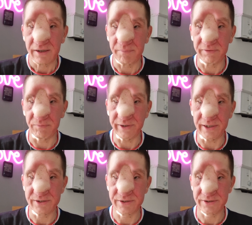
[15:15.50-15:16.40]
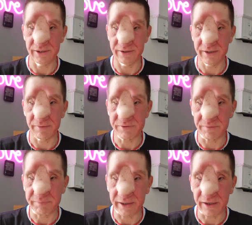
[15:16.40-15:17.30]
couple of weeks in terms
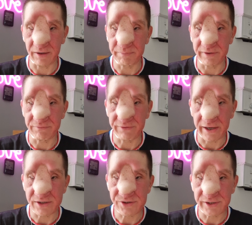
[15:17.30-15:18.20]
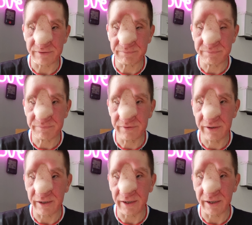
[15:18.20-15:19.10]
of picking up an infection
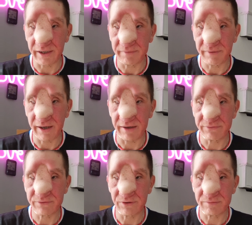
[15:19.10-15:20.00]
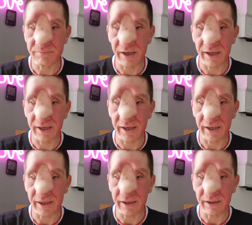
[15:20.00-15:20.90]
after
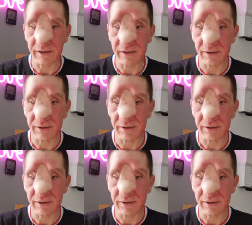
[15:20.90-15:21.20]
my